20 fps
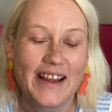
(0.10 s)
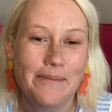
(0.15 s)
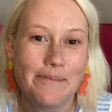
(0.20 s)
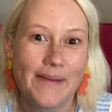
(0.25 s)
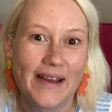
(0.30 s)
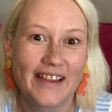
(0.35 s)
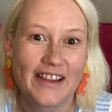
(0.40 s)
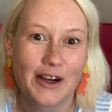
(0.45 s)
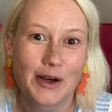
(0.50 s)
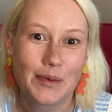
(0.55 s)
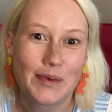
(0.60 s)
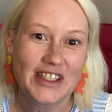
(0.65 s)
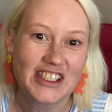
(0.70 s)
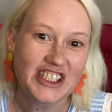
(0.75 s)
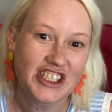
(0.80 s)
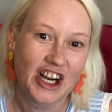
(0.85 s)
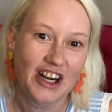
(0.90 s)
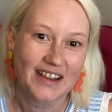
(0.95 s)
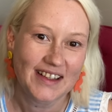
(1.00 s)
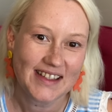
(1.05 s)
Miller with
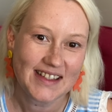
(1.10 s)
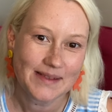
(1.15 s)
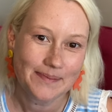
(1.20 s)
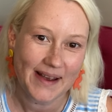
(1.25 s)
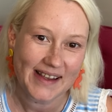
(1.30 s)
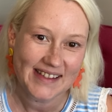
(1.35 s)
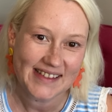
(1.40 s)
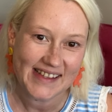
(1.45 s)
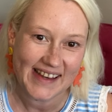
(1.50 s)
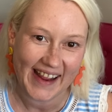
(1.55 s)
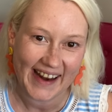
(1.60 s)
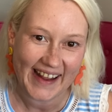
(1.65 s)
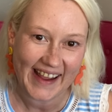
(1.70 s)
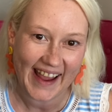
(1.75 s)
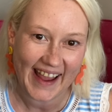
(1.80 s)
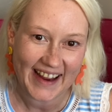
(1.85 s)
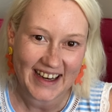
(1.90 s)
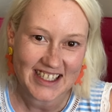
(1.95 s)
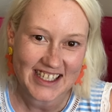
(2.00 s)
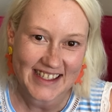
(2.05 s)
Charlotte's Best Nanny
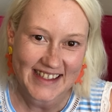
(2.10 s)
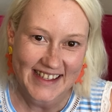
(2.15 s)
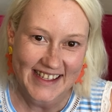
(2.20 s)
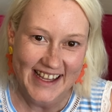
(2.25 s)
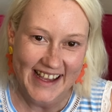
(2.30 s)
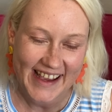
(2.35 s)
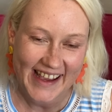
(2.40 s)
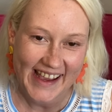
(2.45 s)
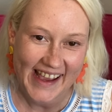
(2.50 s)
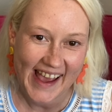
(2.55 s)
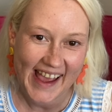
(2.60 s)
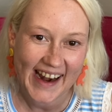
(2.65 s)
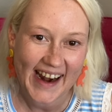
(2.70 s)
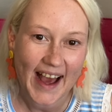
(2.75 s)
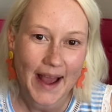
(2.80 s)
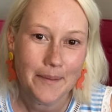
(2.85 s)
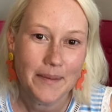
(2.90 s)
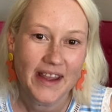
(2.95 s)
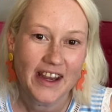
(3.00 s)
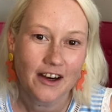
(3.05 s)
Agency, and
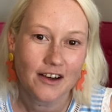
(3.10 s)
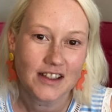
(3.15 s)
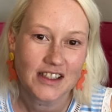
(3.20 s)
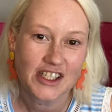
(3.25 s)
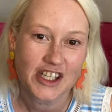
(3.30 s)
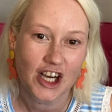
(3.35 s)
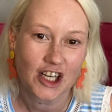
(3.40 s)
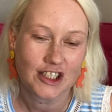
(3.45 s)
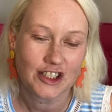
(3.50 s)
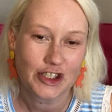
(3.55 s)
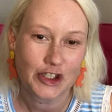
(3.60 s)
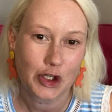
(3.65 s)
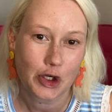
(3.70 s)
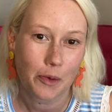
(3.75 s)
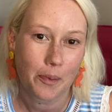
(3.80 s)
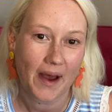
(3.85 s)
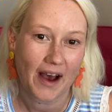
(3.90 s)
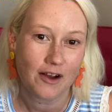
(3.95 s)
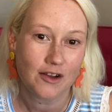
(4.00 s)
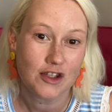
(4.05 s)
I'm here to talk to you
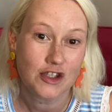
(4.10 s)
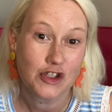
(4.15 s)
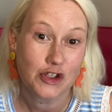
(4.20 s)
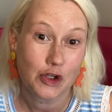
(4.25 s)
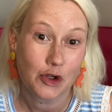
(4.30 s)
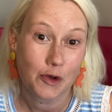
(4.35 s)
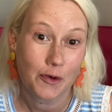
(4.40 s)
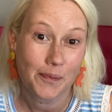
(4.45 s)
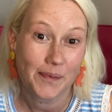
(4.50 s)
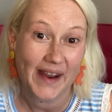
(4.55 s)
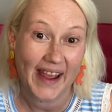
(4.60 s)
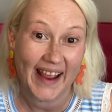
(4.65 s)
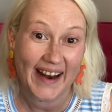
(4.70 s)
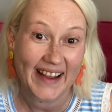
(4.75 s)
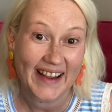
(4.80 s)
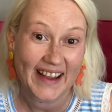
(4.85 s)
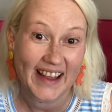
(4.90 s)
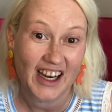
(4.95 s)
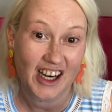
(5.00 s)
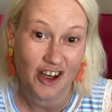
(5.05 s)
about Zoom
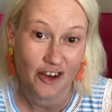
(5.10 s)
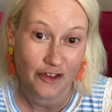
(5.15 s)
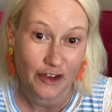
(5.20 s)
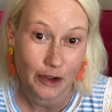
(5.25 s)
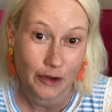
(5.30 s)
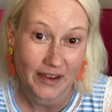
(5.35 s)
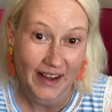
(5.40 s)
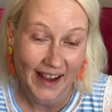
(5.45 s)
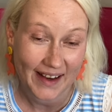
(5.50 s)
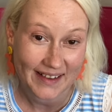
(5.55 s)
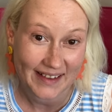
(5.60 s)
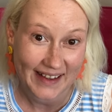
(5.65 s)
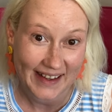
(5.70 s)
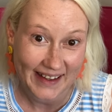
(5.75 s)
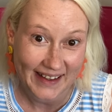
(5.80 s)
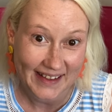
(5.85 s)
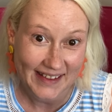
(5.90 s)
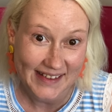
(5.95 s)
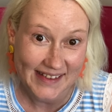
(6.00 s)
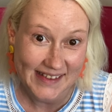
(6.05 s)
Nanny interview
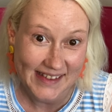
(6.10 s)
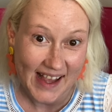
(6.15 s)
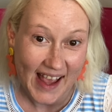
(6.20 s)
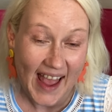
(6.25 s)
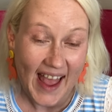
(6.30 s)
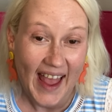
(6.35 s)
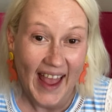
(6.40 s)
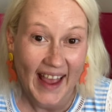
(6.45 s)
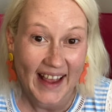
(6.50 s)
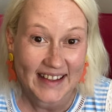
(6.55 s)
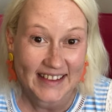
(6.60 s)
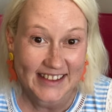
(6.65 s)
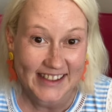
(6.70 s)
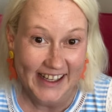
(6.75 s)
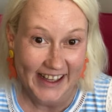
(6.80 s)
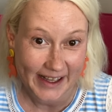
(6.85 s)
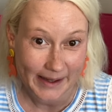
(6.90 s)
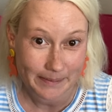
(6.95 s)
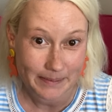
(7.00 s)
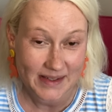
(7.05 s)
techniques and
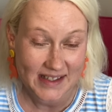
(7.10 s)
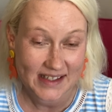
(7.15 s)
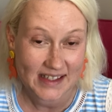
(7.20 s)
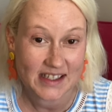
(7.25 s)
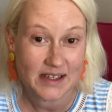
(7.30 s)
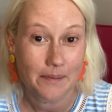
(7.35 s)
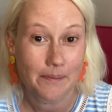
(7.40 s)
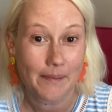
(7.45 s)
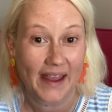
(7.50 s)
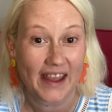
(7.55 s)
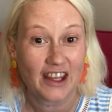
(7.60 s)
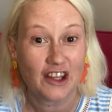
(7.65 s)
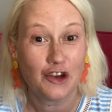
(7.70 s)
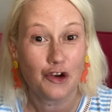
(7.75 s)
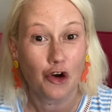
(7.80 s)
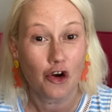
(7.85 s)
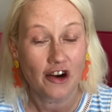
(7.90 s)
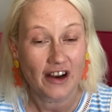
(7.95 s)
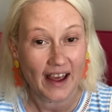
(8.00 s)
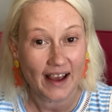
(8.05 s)
tips to make
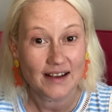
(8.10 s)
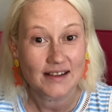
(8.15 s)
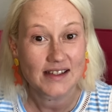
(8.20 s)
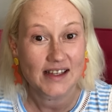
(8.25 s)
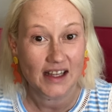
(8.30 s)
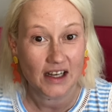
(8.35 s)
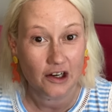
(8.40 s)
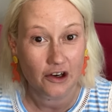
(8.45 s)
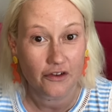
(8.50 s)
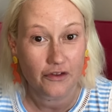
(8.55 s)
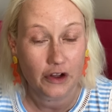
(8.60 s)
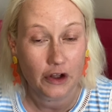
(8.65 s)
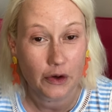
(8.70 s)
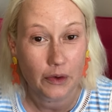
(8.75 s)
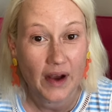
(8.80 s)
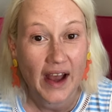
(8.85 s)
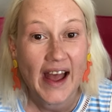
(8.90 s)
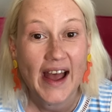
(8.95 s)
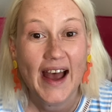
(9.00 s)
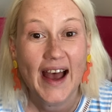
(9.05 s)
your next interview
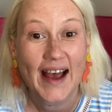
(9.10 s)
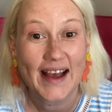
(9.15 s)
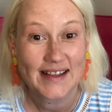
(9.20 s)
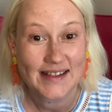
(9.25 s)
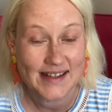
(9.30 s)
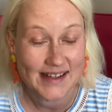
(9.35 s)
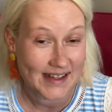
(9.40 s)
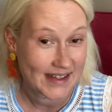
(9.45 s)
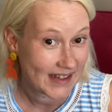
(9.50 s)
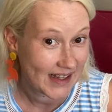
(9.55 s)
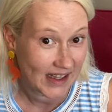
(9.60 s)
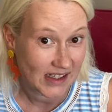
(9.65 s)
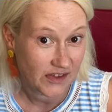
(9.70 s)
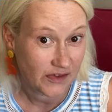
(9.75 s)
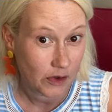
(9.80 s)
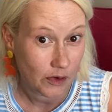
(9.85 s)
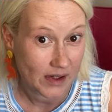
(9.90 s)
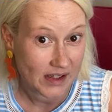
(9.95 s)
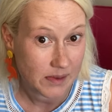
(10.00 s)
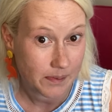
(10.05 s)
as
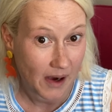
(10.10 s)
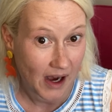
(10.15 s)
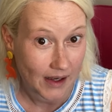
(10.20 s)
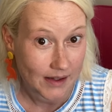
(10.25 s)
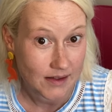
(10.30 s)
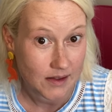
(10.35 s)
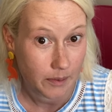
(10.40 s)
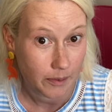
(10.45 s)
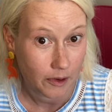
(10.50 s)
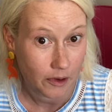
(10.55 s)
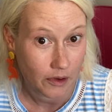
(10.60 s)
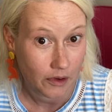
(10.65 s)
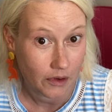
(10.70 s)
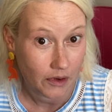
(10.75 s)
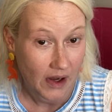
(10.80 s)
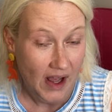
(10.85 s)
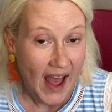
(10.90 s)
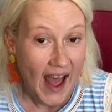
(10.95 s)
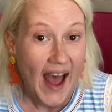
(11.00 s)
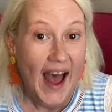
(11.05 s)
successful as possible.